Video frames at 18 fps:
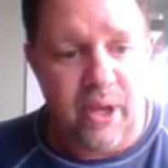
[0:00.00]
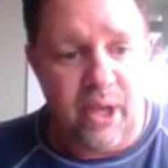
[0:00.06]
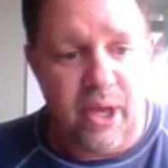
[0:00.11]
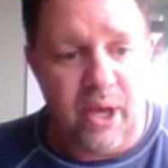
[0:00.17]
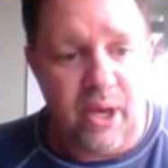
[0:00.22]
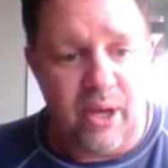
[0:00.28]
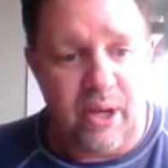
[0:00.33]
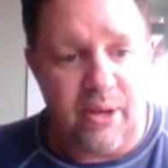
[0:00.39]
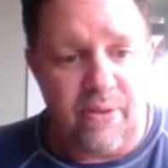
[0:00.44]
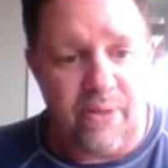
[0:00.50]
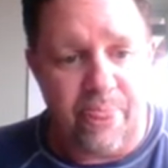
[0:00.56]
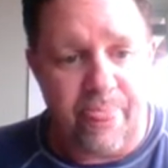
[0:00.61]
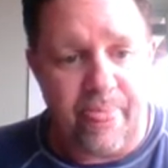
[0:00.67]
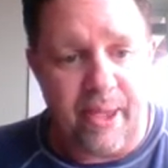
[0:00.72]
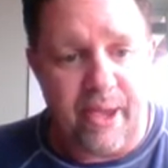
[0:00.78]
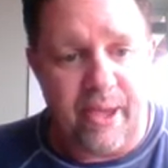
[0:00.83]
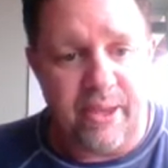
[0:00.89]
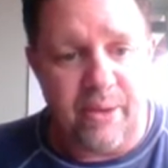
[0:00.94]

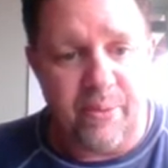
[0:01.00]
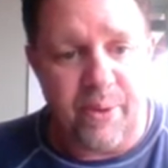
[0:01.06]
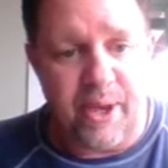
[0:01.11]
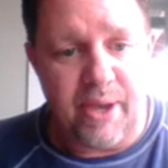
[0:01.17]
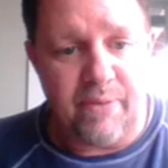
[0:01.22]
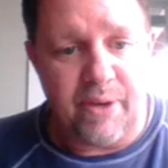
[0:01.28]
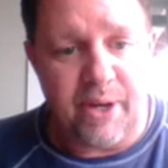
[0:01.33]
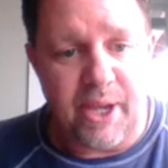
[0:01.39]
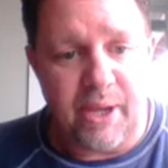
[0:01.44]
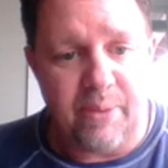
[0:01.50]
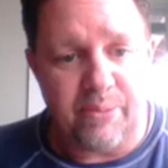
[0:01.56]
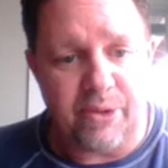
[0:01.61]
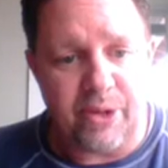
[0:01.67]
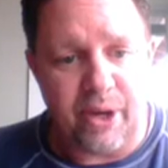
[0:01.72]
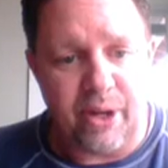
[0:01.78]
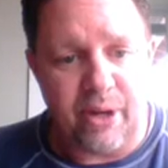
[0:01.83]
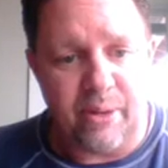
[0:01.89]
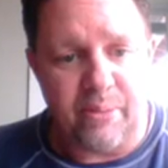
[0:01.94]
And then we have a named
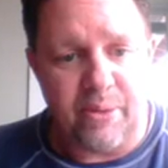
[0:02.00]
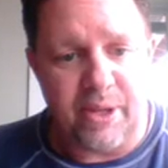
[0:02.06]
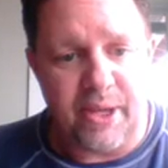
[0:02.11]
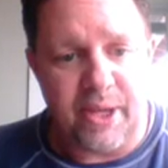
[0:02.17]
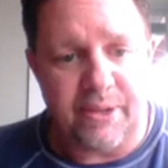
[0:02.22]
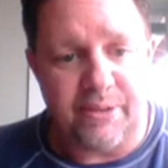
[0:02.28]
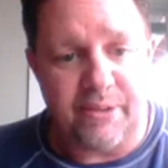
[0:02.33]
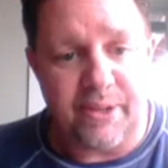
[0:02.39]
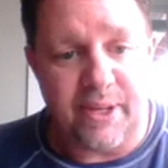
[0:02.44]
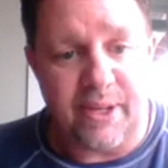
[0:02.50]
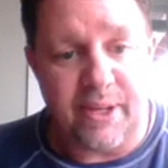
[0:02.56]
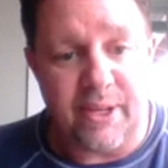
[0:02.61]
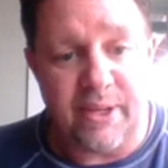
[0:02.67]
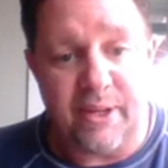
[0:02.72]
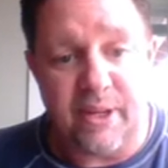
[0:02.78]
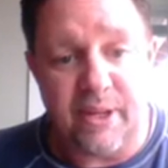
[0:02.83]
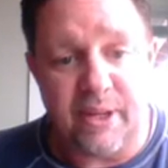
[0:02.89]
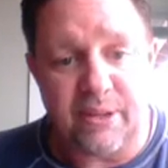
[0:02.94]
column, and that's the
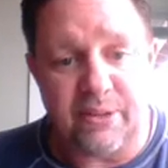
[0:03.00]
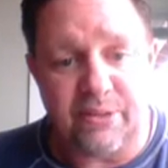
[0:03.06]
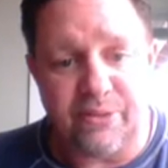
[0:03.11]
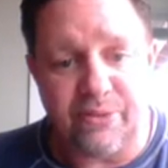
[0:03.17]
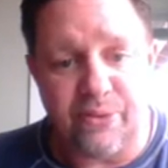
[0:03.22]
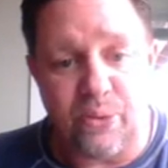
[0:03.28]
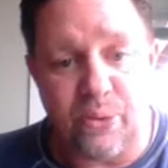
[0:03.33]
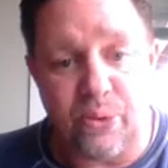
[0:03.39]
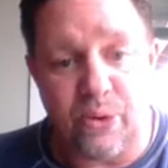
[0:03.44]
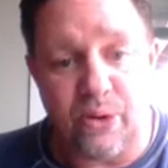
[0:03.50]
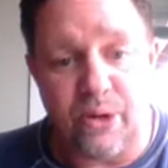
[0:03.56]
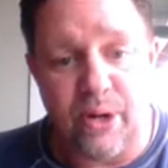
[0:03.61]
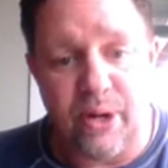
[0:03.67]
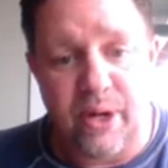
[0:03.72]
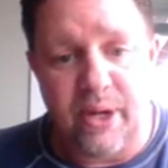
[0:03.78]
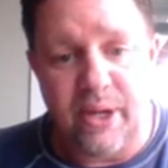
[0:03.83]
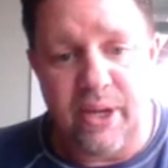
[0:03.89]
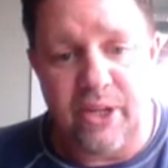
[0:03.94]
index for
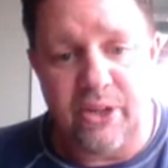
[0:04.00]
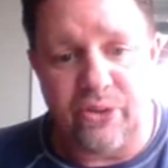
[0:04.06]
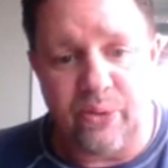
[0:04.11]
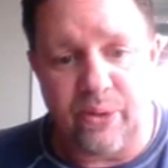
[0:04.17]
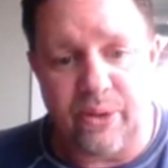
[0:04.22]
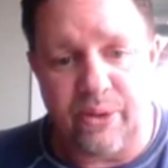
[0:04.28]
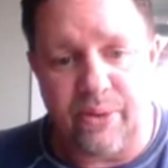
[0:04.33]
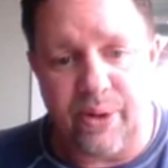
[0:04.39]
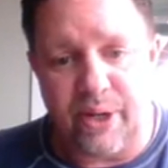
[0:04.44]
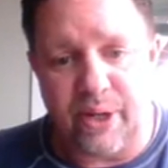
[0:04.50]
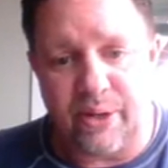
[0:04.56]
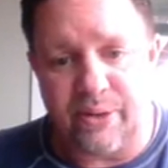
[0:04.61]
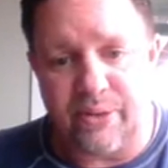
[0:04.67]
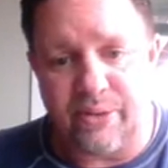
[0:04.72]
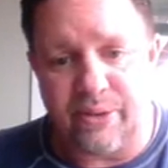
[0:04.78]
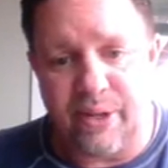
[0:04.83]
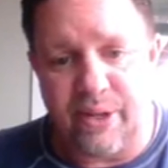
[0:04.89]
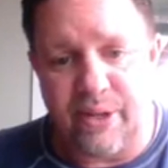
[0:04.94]
each one of the
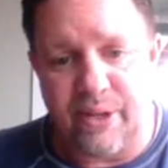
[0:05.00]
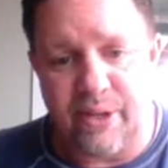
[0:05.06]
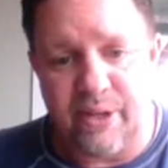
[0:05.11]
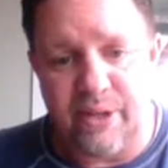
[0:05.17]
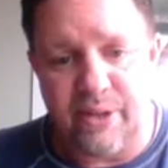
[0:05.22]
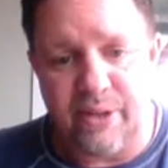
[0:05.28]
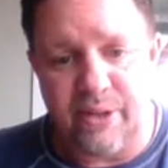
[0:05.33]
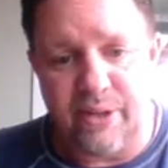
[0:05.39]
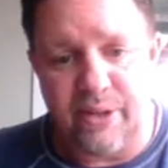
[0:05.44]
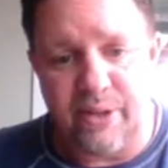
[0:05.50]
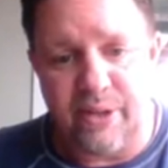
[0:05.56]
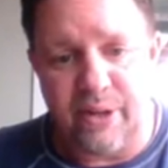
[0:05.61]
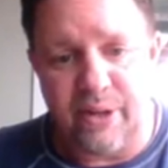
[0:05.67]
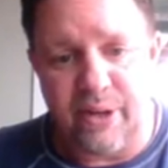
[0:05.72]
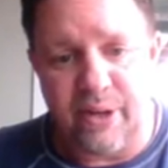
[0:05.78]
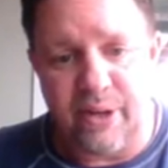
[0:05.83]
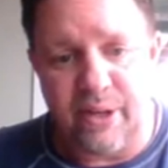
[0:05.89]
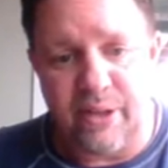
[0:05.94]
records. And then you can look
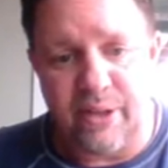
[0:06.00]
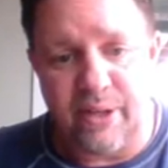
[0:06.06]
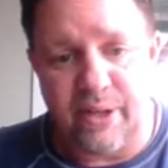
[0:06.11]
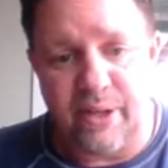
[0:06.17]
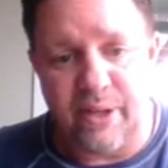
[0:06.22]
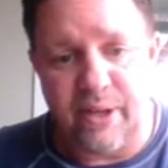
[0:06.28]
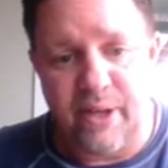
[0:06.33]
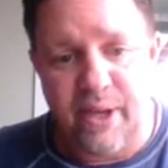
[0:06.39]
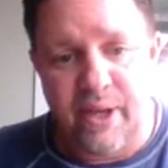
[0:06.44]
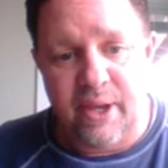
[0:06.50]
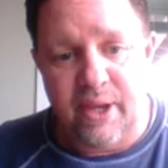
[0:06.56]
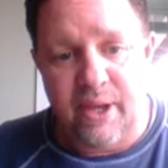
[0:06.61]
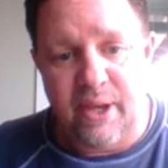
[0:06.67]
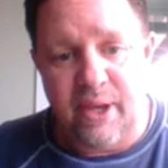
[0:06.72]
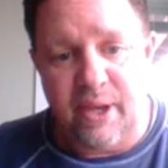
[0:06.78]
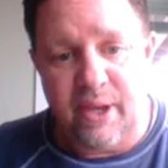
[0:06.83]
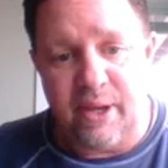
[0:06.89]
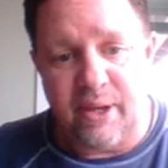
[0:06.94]
on the
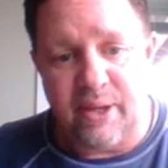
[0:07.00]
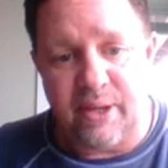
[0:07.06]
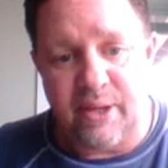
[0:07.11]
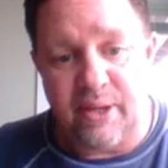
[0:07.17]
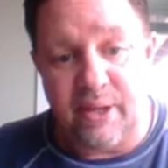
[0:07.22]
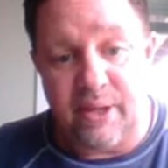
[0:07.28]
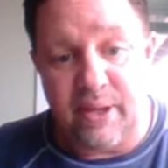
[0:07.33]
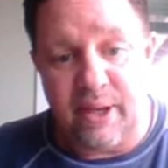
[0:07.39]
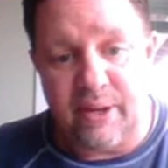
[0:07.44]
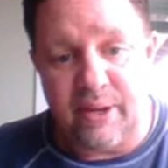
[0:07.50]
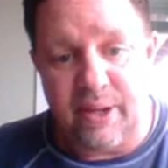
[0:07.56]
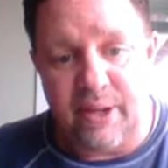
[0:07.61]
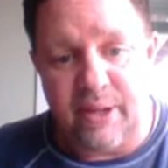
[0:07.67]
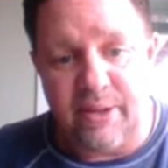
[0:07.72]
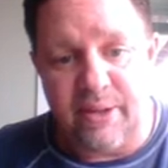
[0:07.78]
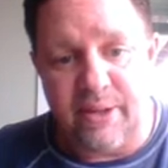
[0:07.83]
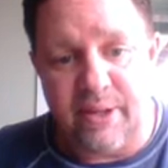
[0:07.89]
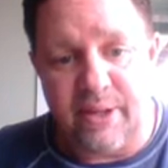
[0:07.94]
down
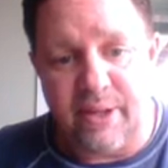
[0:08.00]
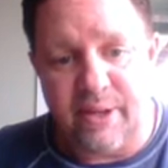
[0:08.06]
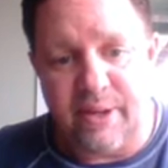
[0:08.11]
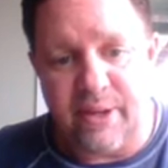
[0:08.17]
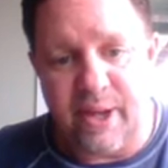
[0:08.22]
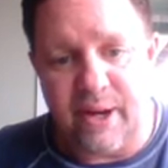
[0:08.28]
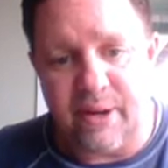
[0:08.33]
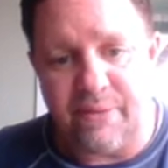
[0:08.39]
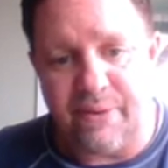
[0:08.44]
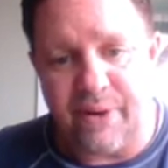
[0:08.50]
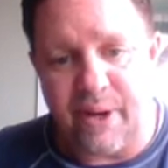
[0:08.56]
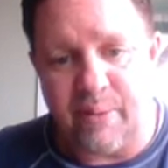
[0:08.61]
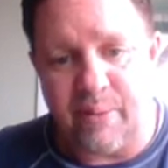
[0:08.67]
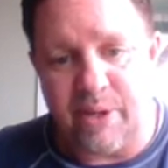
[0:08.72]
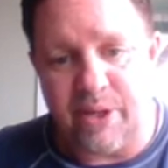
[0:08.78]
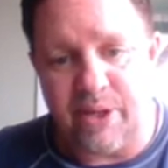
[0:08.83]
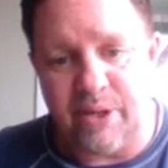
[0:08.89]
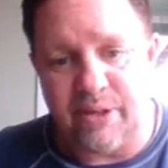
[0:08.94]
in the data
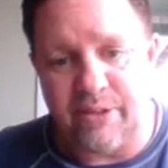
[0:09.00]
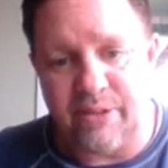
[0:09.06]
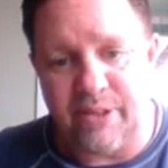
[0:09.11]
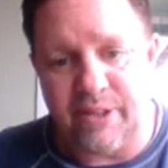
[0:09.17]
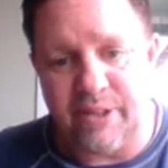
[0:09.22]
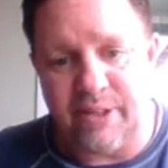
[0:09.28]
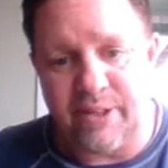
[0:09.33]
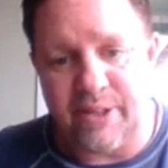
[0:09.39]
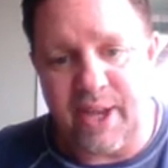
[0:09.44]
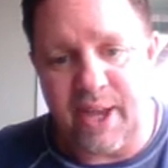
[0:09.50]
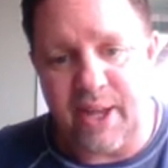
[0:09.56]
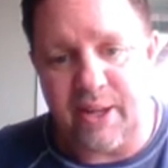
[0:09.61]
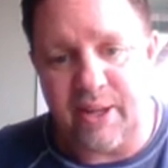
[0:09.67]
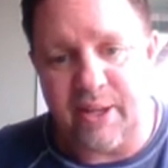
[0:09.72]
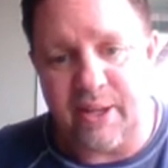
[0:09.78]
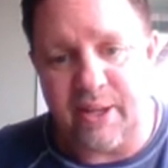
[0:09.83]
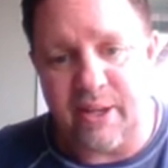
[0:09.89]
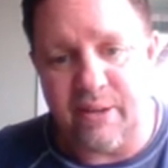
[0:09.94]
frame, and you can see the
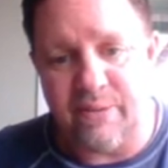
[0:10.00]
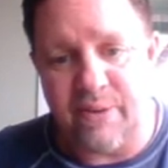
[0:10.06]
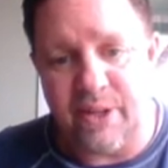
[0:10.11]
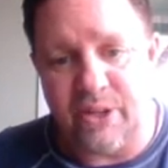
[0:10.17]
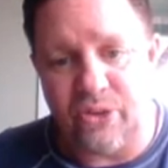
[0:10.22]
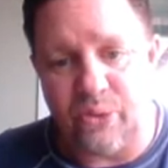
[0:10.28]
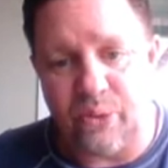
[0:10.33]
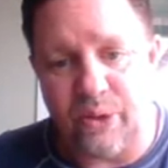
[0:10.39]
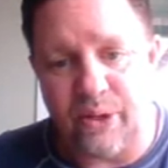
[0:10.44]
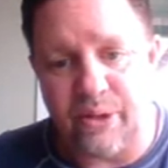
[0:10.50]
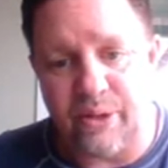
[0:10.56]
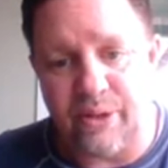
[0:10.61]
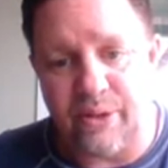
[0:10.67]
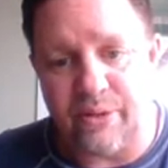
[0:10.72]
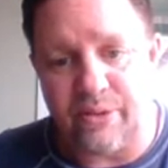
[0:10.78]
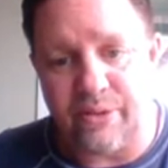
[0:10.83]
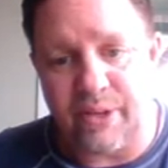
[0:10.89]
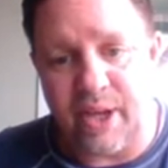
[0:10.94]
tally of each one of
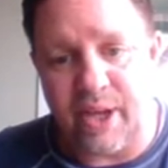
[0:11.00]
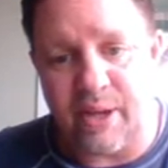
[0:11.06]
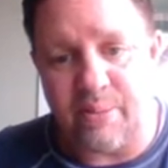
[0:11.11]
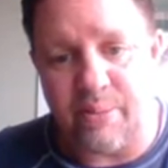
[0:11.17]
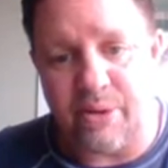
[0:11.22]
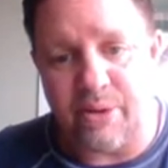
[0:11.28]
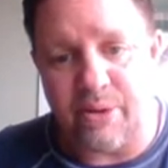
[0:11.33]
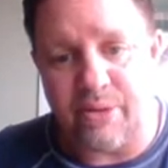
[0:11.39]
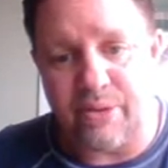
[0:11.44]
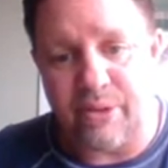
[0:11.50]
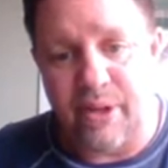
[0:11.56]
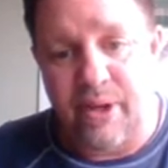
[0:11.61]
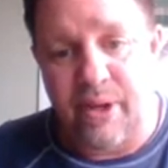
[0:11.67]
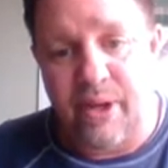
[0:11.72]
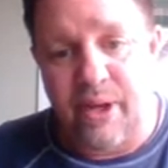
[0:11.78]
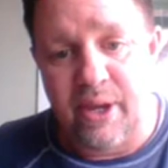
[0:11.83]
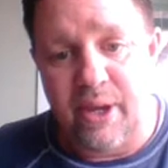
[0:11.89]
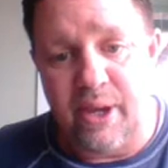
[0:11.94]
those K-mers
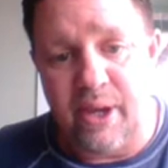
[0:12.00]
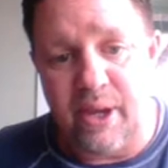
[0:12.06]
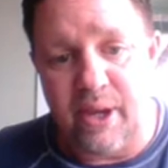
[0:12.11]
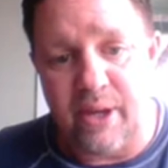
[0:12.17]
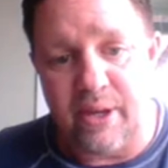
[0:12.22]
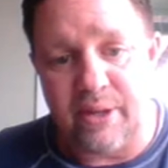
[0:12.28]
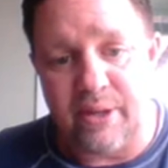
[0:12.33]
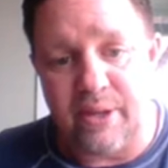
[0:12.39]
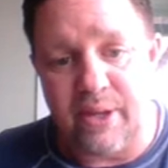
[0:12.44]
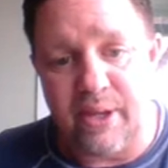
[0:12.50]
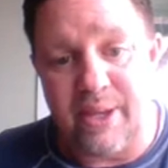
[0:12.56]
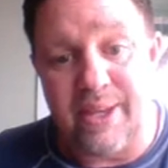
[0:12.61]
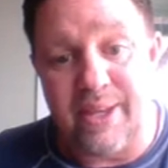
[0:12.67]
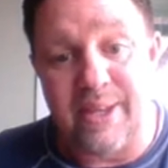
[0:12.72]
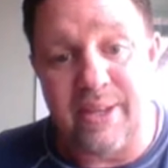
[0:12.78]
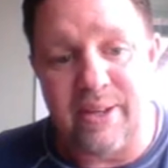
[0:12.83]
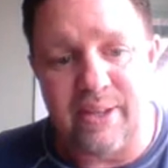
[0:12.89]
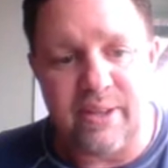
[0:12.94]
in
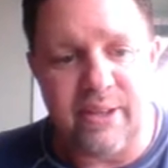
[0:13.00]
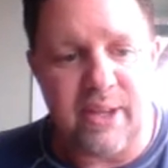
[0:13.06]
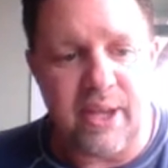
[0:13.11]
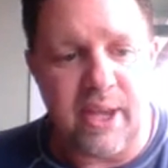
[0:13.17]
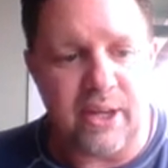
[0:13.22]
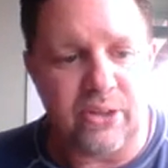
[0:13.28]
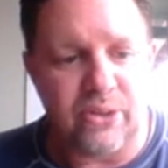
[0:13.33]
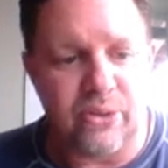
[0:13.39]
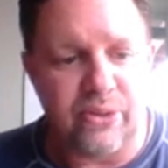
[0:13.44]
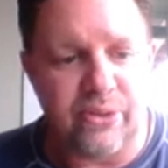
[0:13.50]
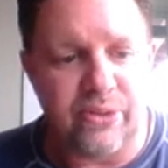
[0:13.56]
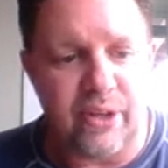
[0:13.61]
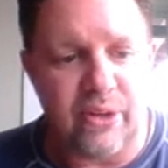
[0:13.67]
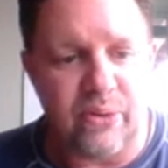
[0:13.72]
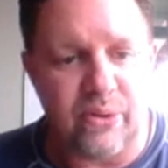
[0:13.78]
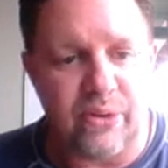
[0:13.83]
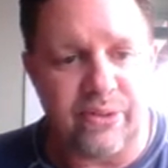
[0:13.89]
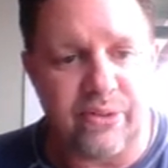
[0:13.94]
the actual
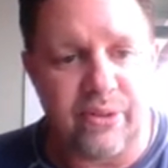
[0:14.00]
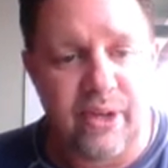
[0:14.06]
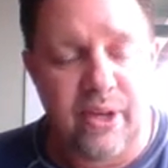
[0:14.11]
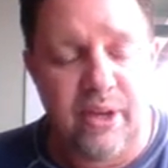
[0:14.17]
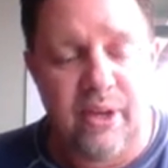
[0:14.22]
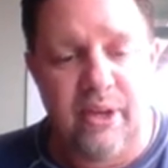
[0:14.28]
sequence.